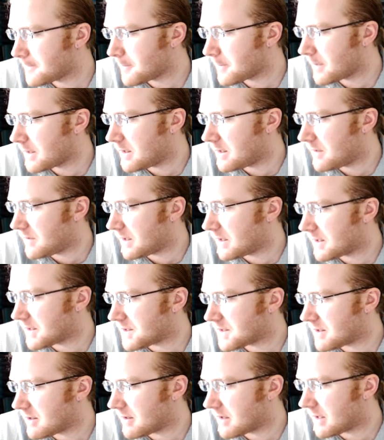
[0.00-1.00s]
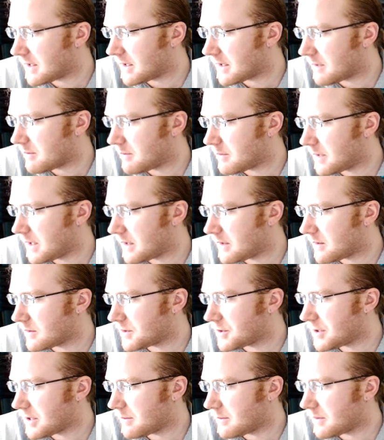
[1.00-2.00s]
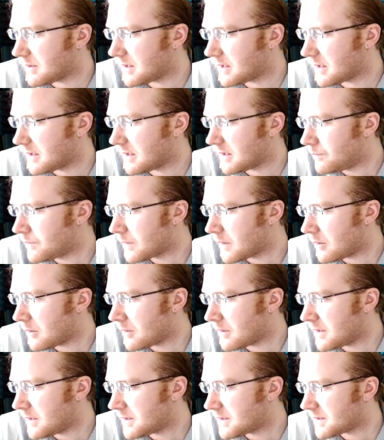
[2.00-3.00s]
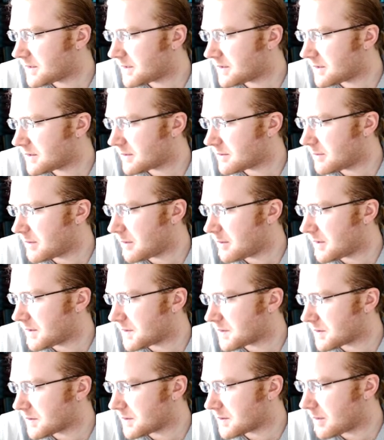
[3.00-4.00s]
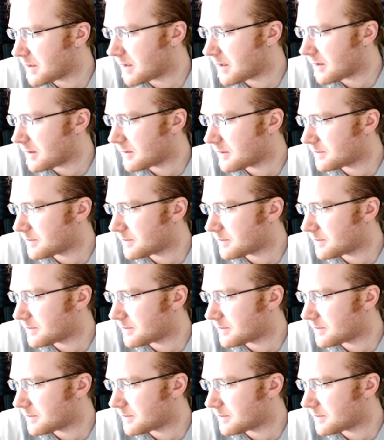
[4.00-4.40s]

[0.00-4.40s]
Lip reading: And if he cuts here, then I can make shape with that. Or this. Maybe this one's better.